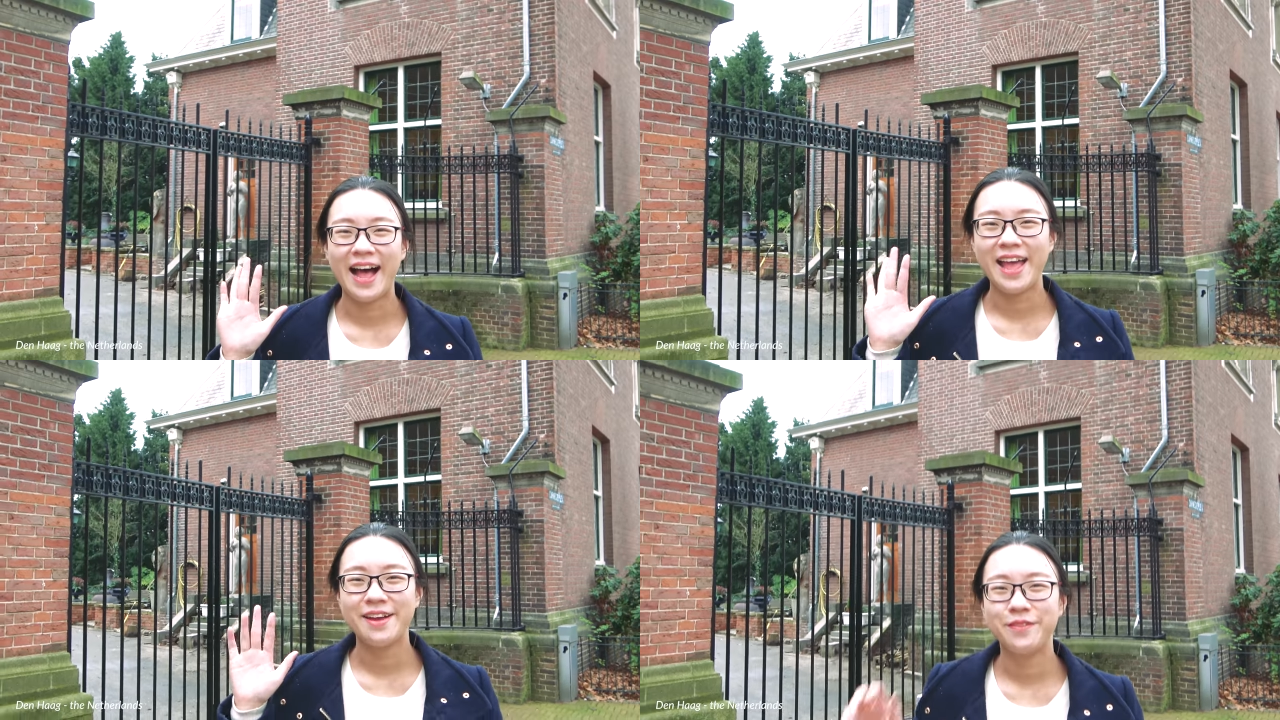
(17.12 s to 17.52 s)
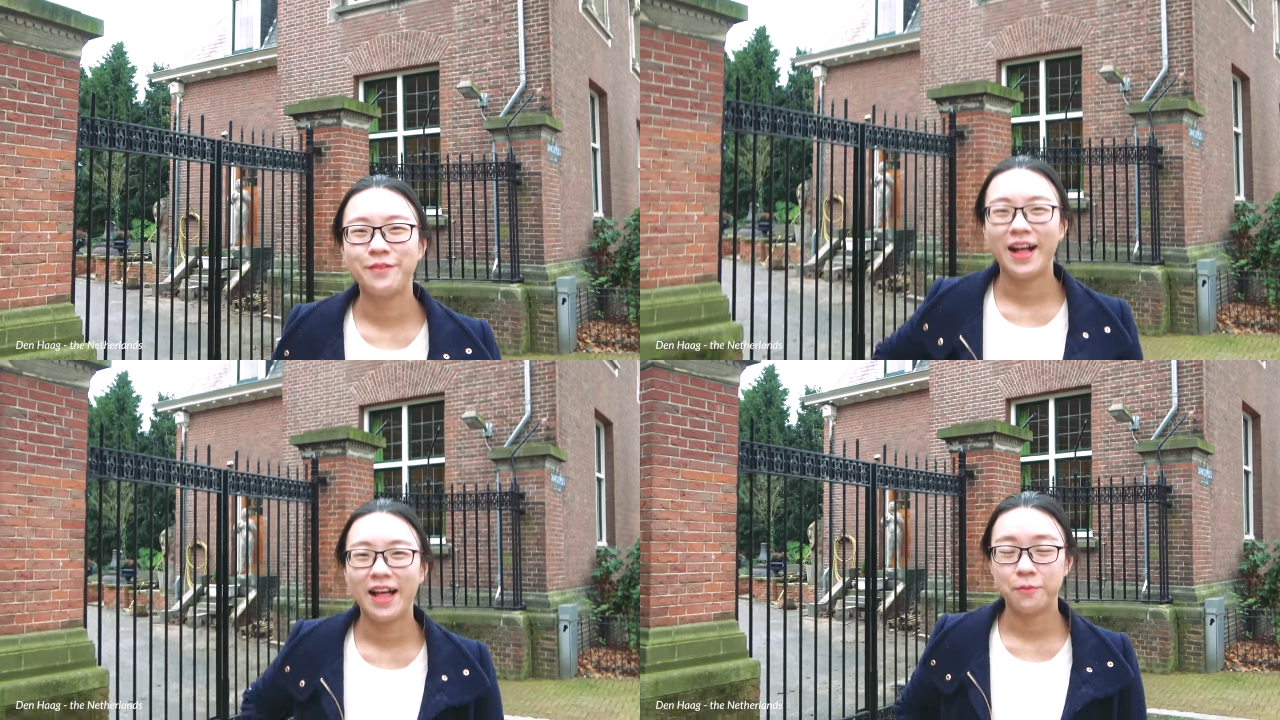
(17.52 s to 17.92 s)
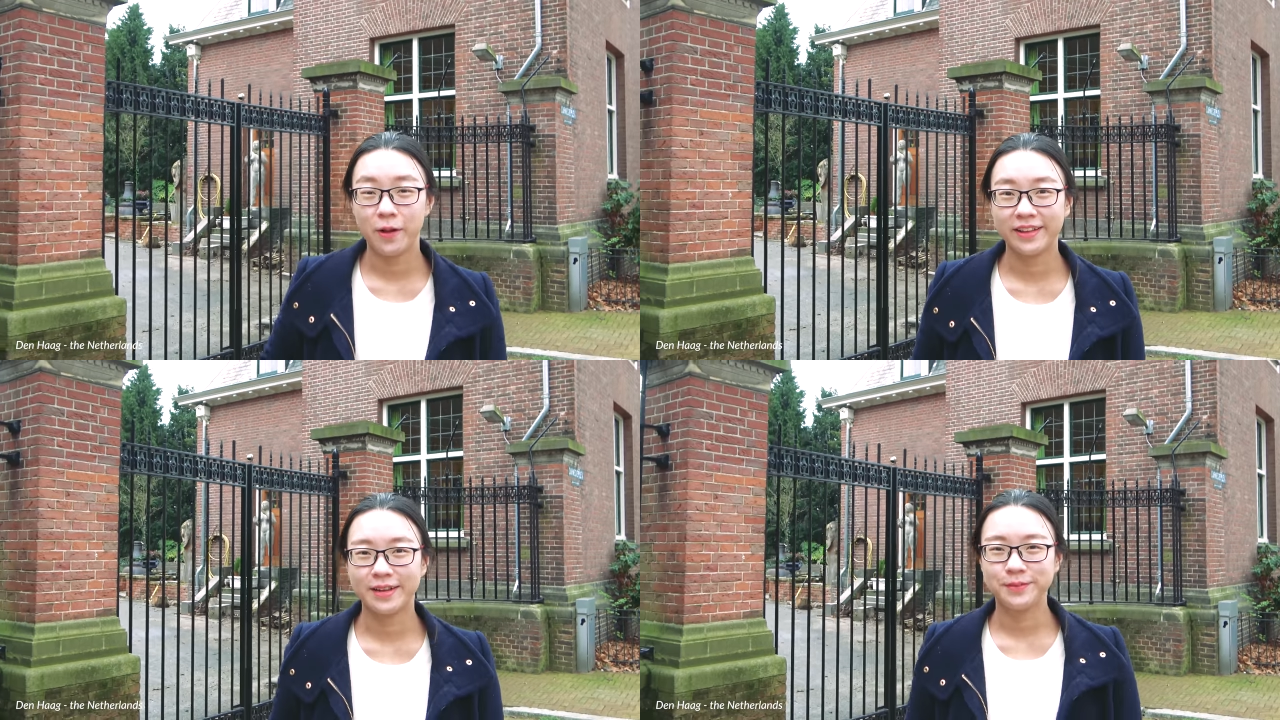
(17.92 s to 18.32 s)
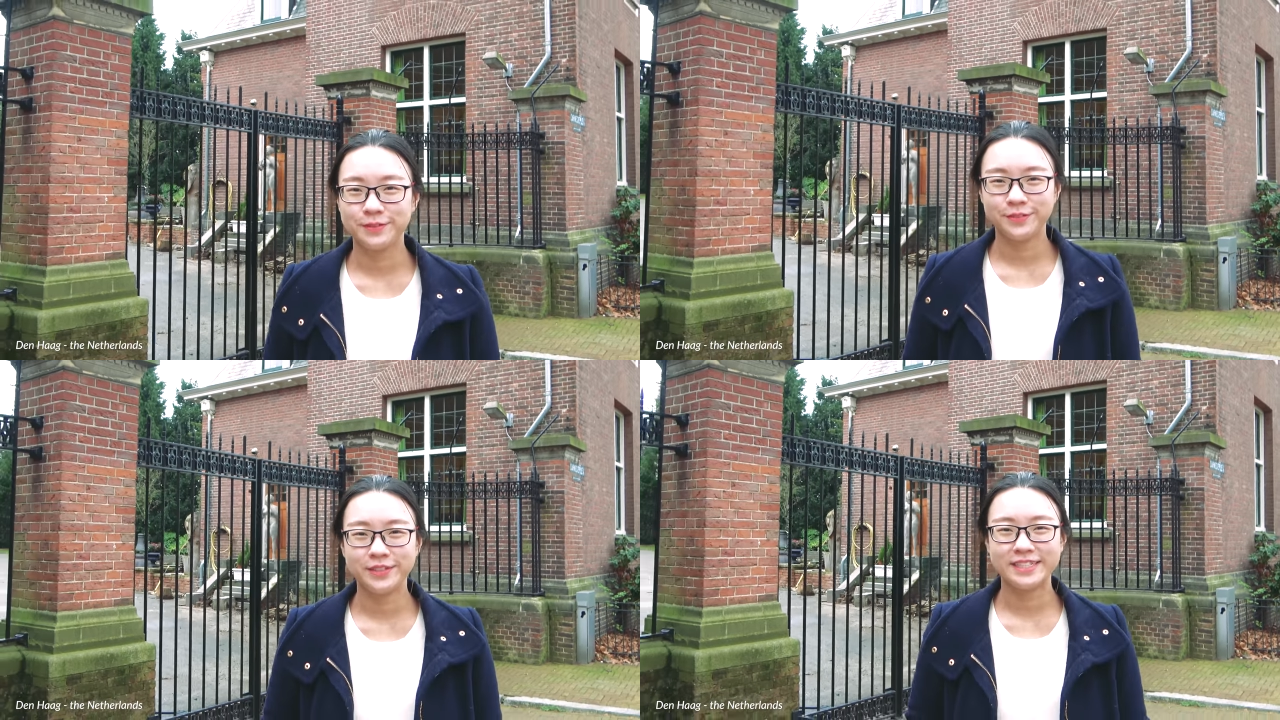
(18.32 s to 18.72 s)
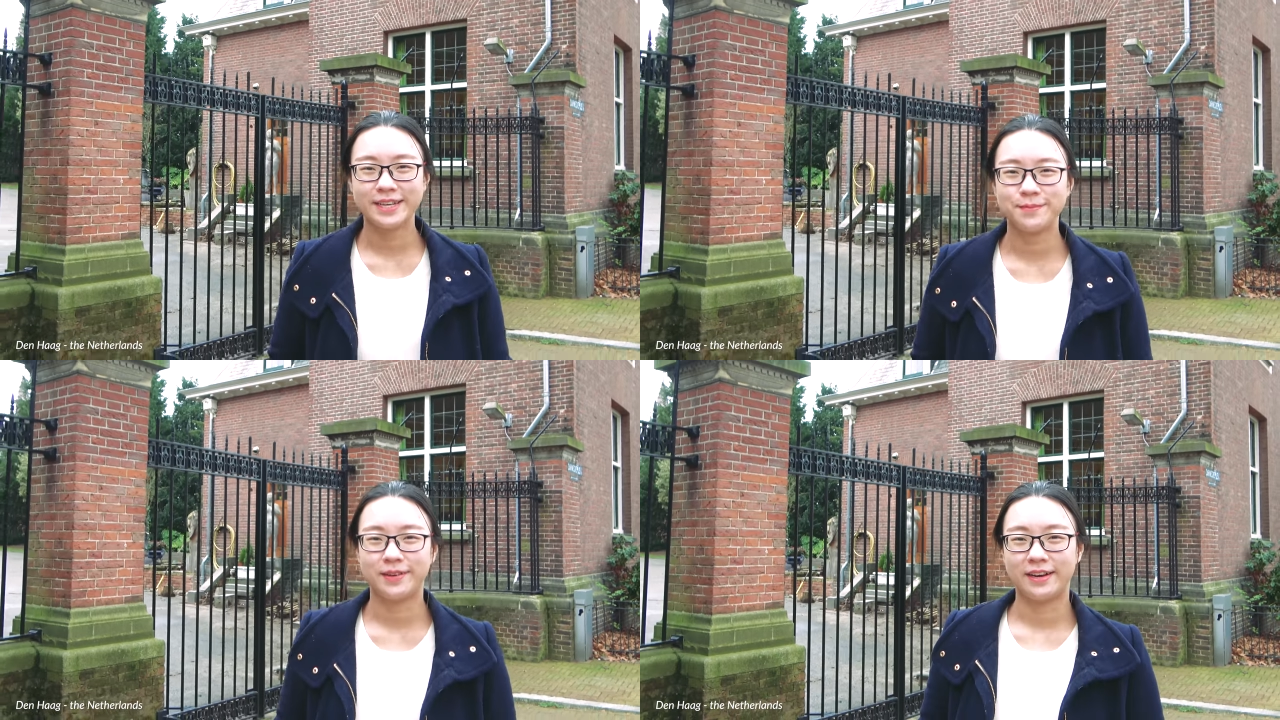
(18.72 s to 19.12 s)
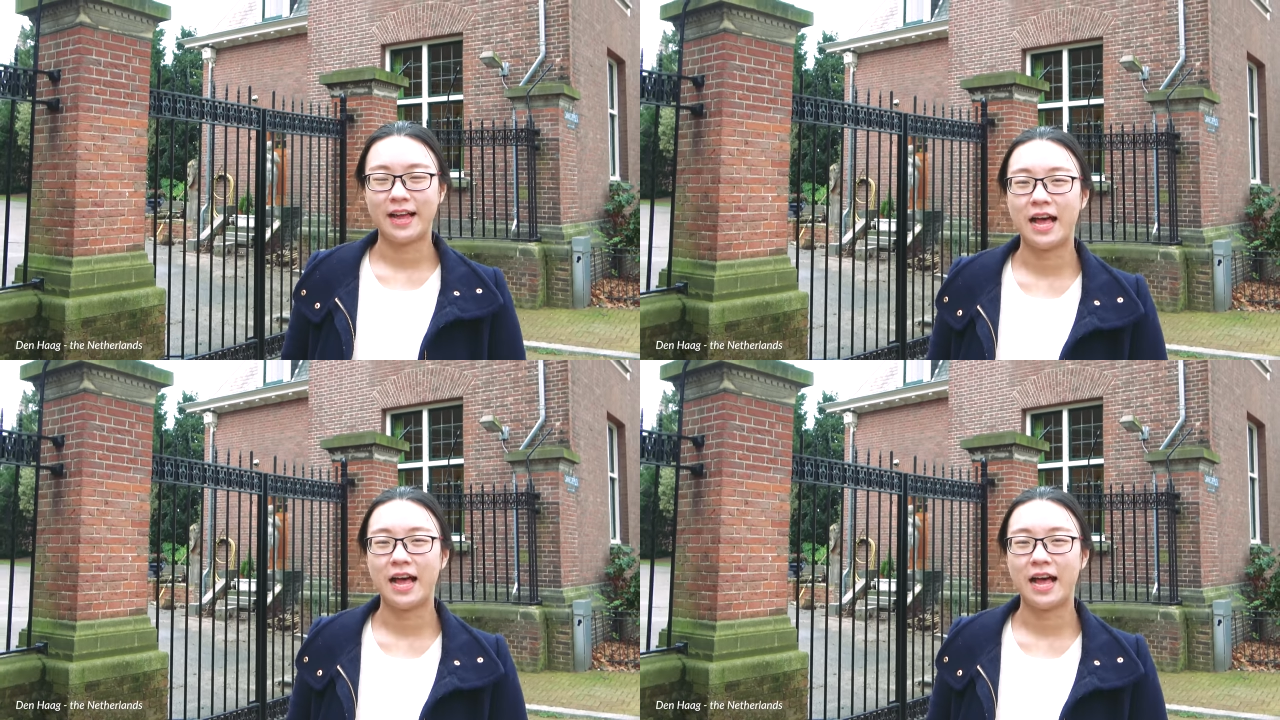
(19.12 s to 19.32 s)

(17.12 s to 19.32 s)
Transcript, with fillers: Hi everyone, welcome to Foodie Summer.